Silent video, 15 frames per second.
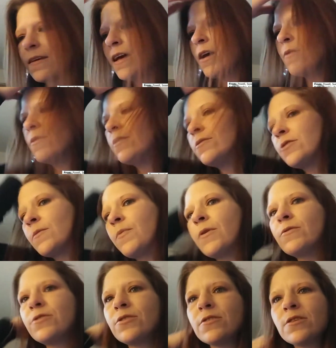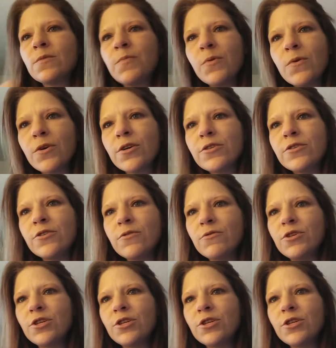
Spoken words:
How are you supposed to support two